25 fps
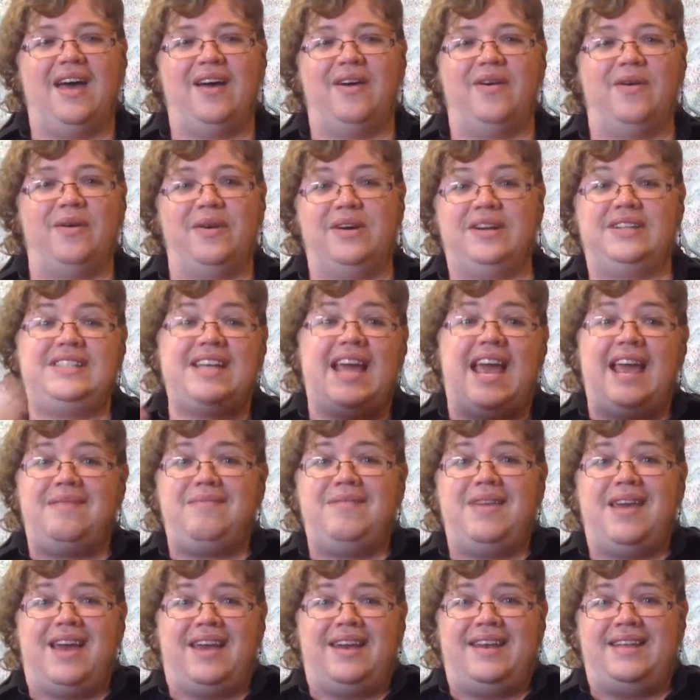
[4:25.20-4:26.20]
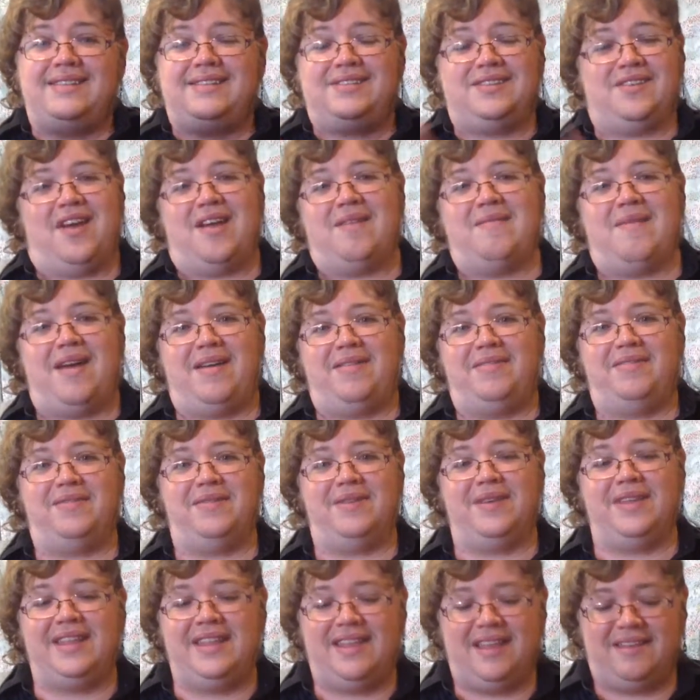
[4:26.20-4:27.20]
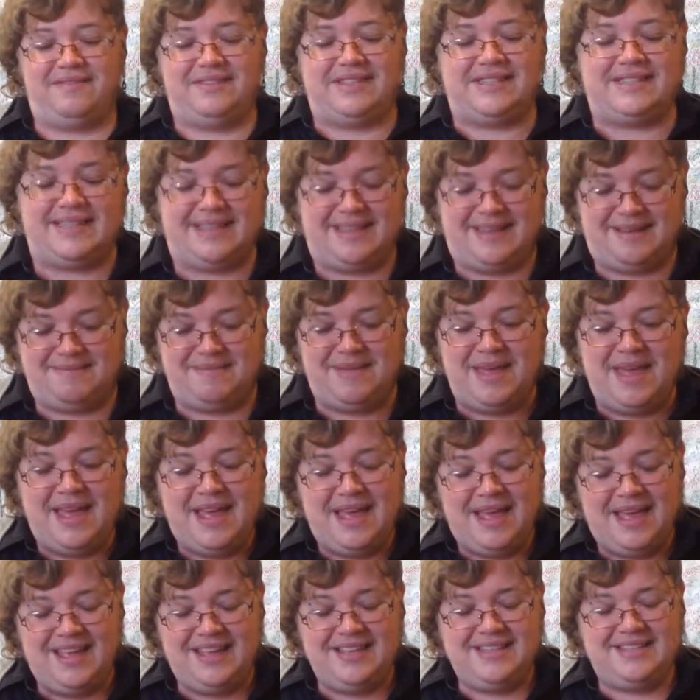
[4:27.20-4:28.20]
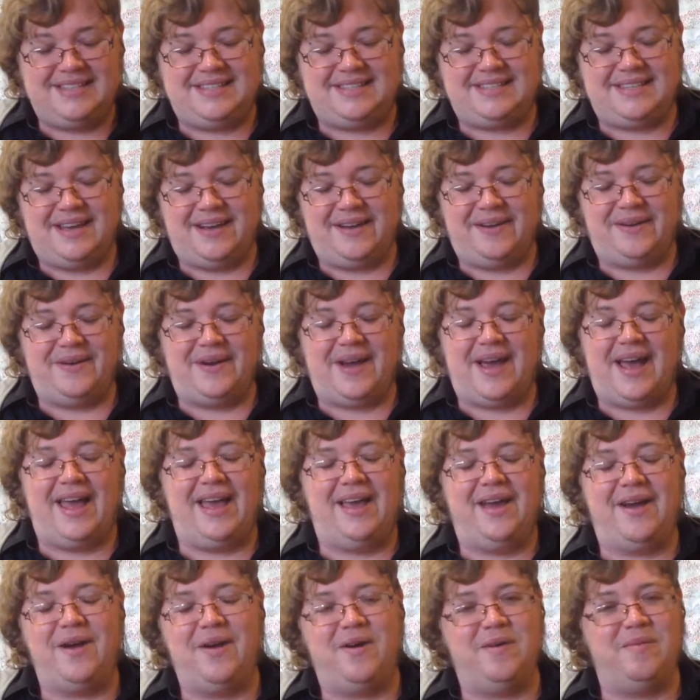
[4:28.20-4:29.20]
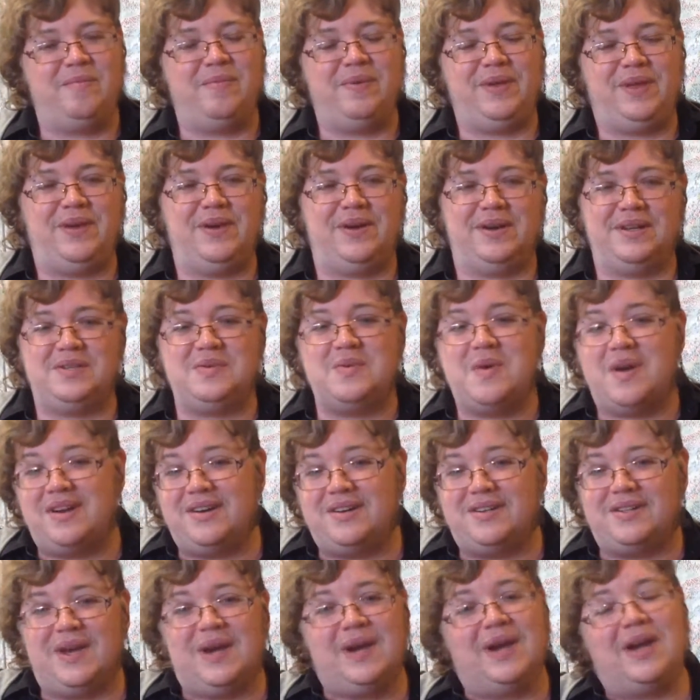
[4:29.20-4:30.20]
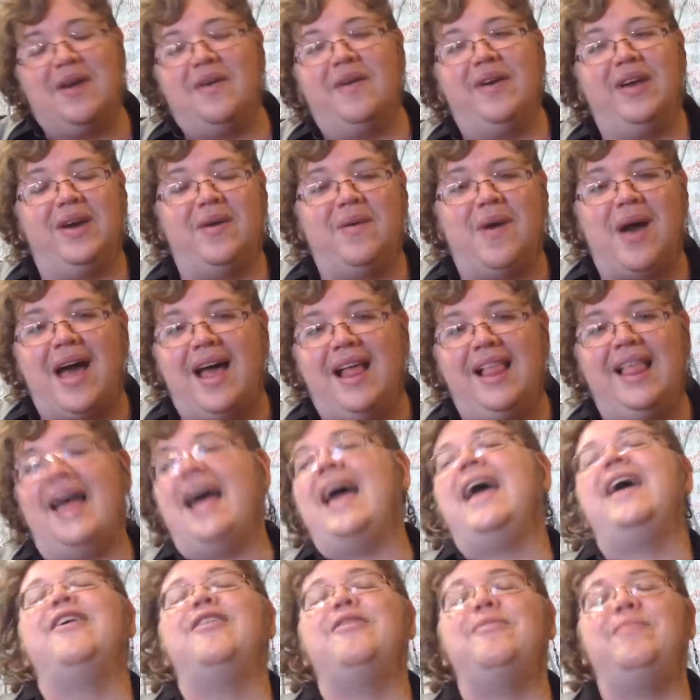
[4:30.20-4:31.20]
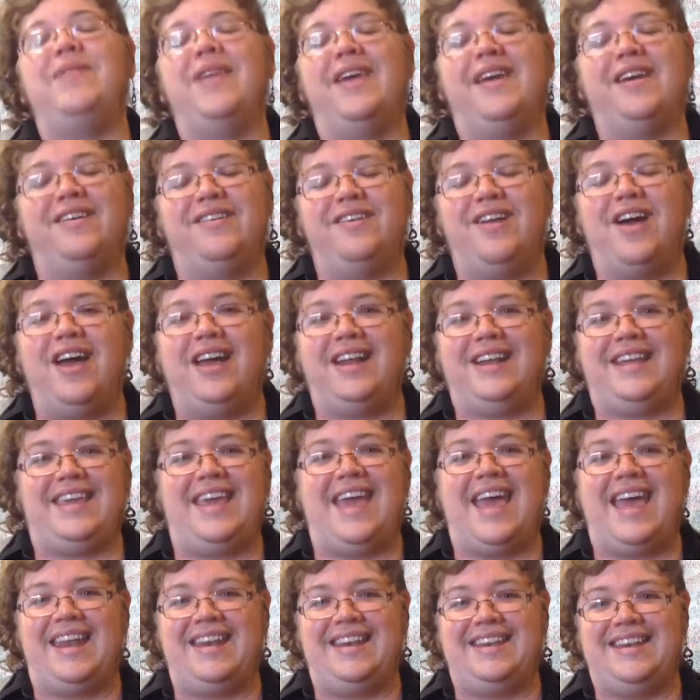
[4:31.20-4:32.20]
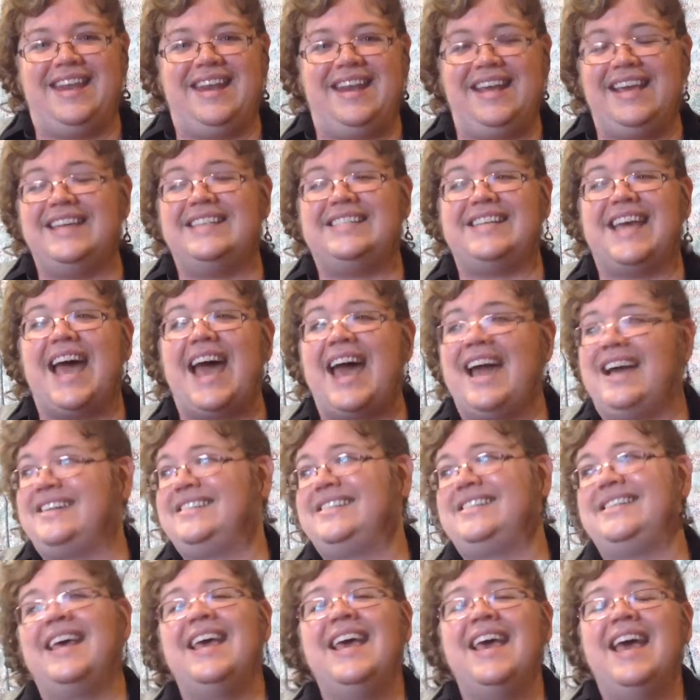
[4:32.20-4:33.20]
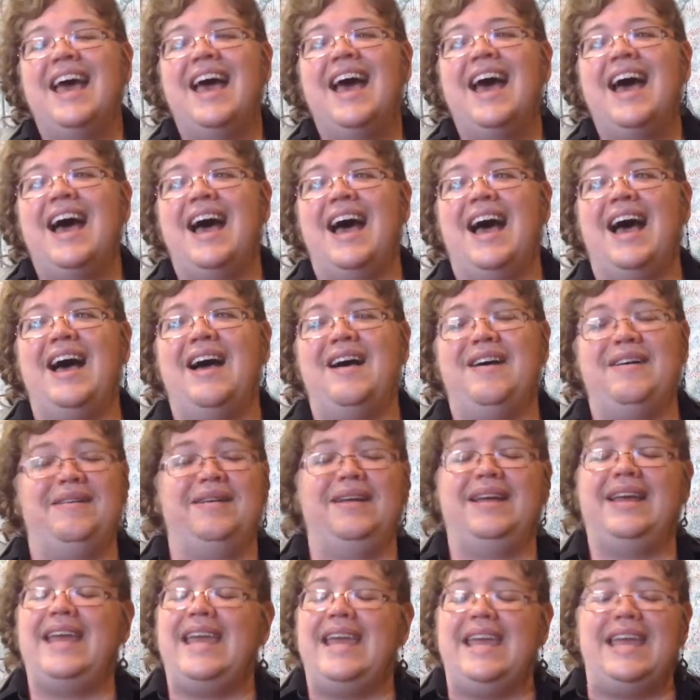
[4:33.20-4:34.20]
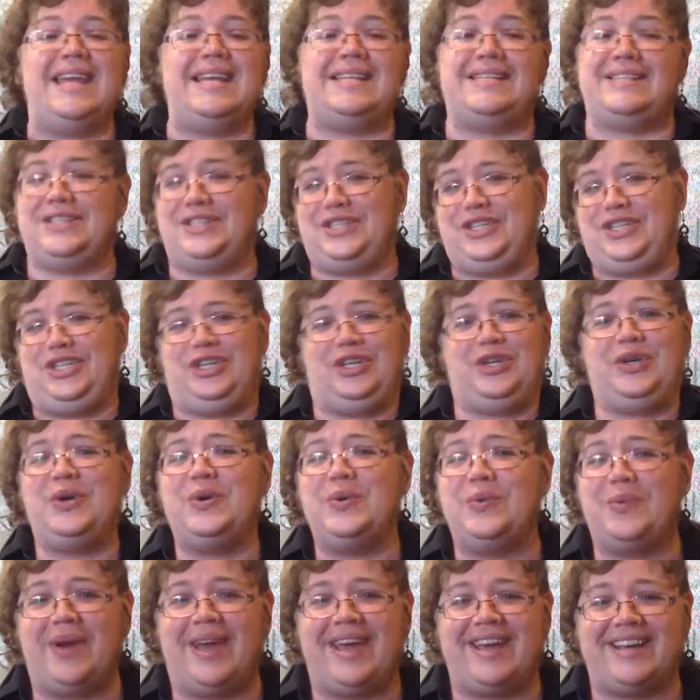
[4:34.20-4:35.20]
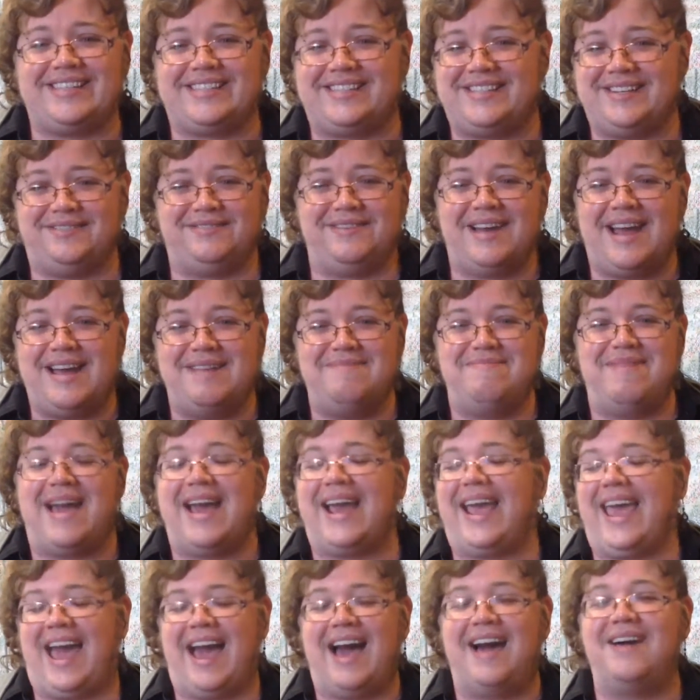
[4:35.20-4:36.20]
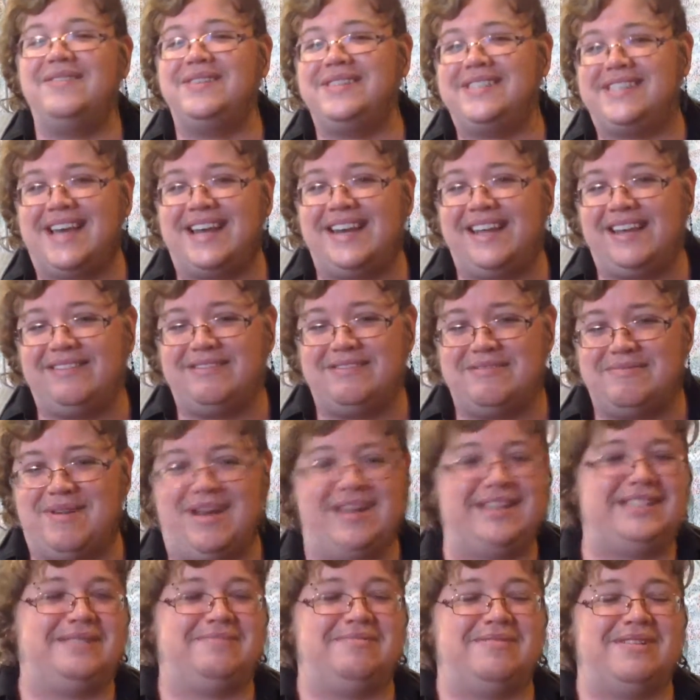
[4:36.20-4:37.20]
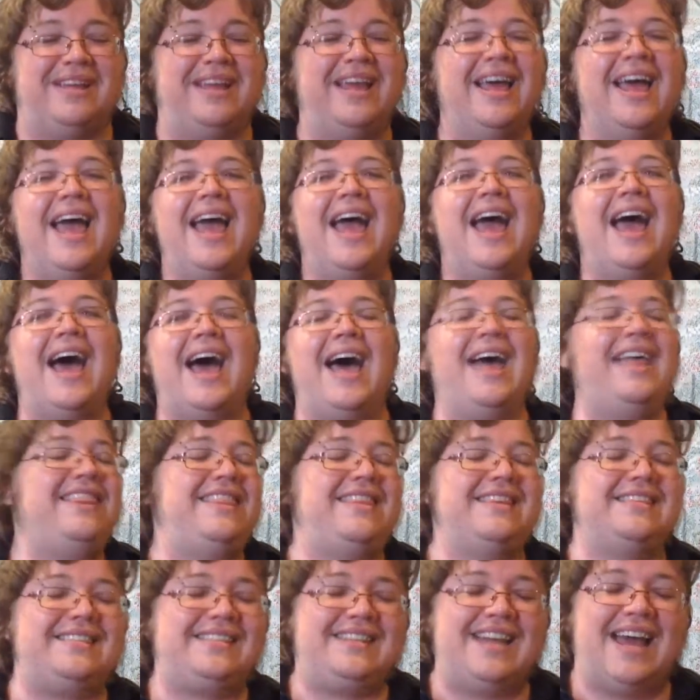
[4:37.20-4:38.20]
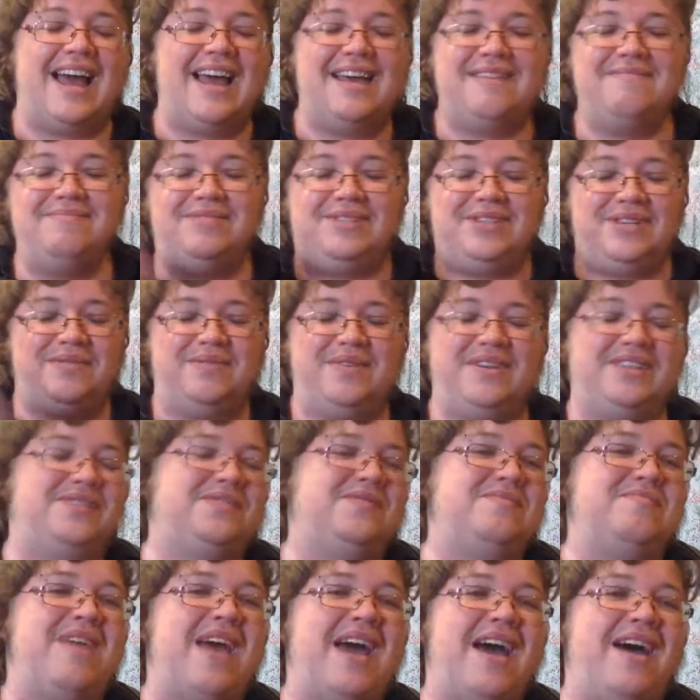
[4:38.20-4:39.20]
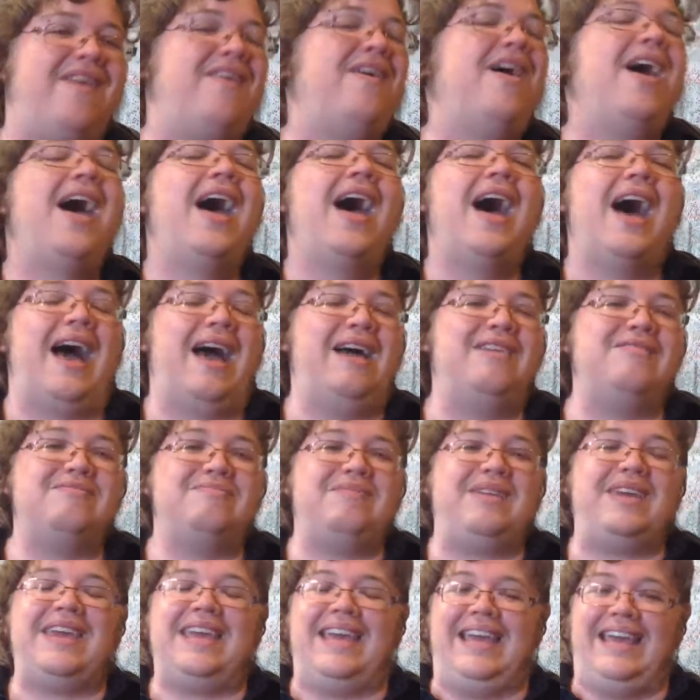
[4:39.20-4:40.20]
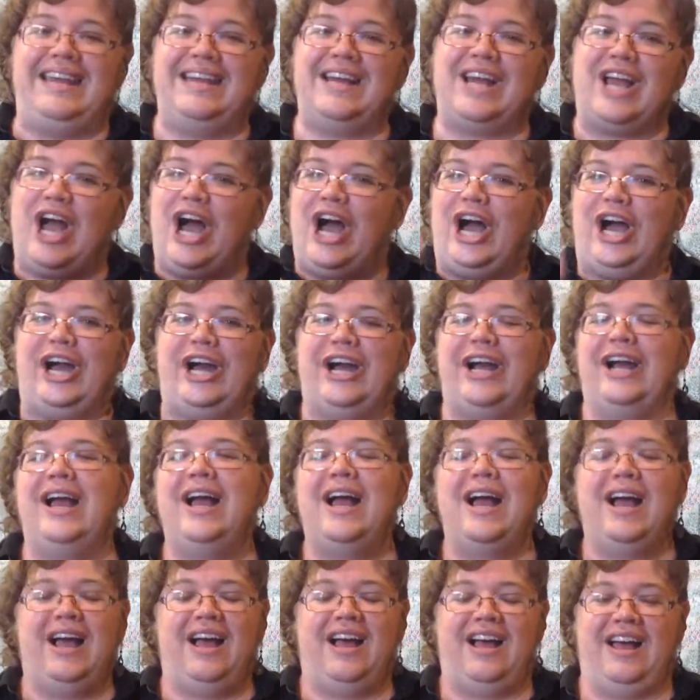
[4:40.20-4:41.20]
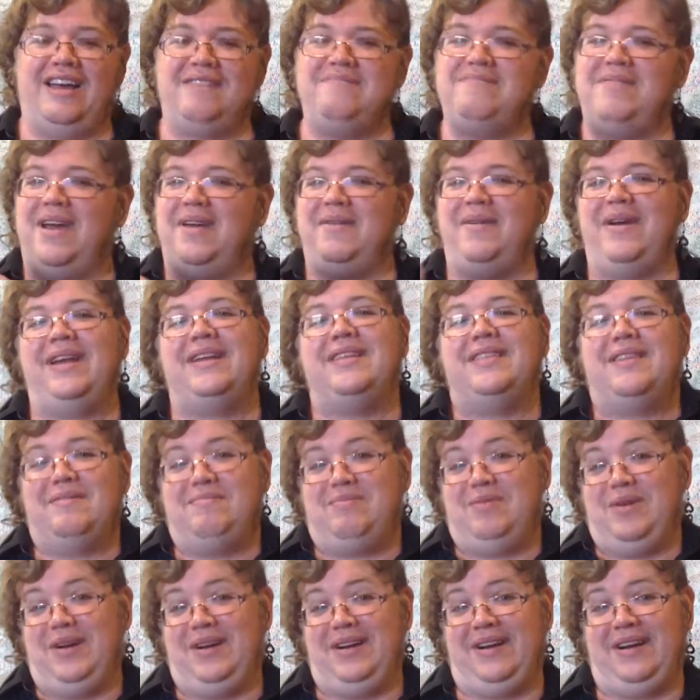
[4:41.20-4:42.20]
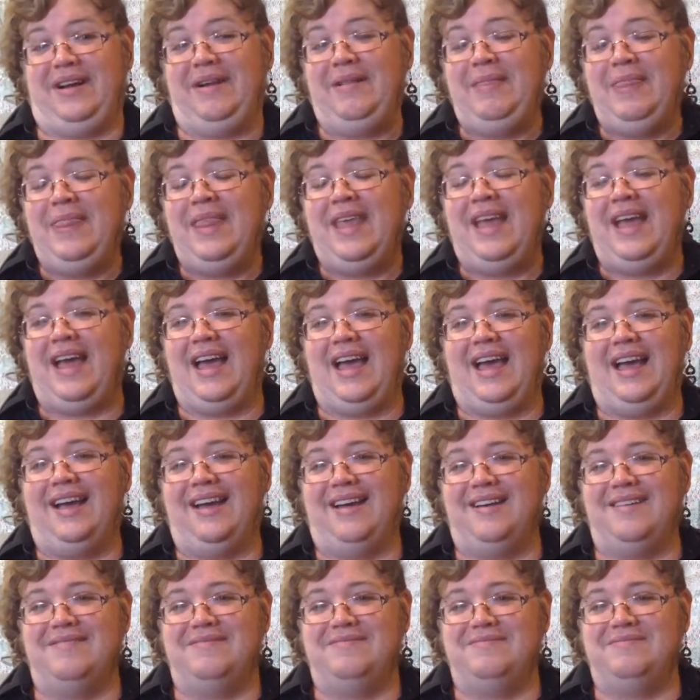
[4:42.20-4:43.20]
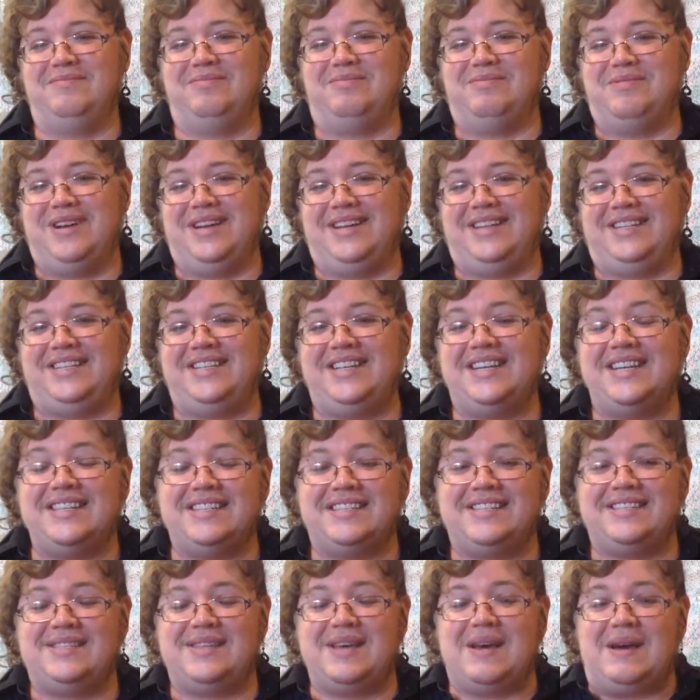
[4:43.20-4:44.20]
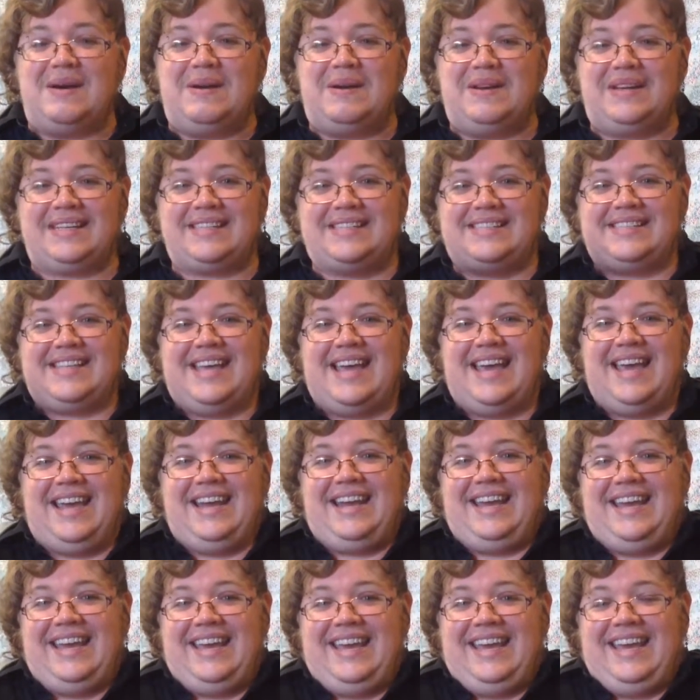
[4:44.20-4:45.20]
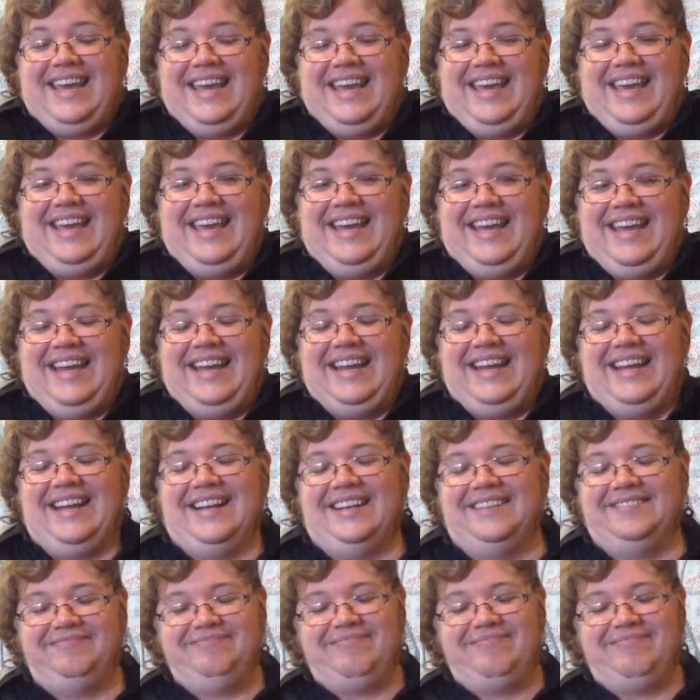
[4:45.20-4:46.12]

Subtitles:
or tag me on Instagram. I would really love to see them. So I hope your sweaters are going well. I hope they are not yet knitting attacks. It's 2 weeks to Rhinebeck. How is that even possible? At this time, 2 weeks from now, I will be in a car on my way to the border, which is so exciting.